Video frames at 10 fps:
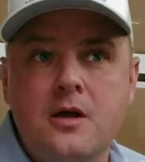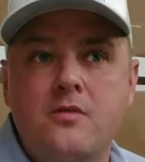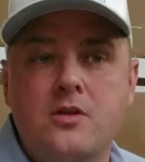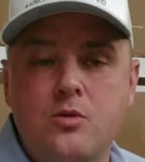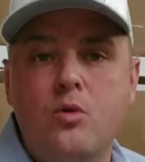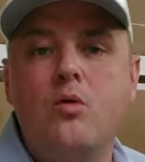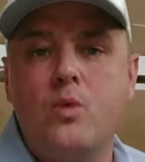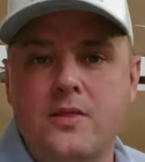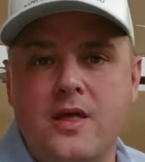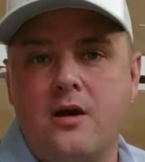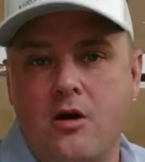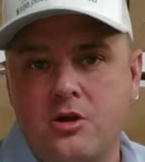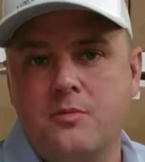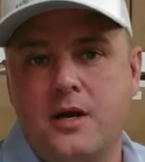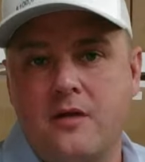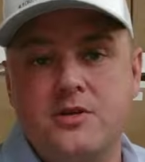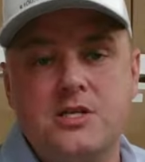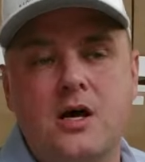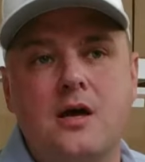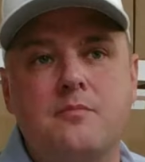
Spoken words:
then you will win that argument every time.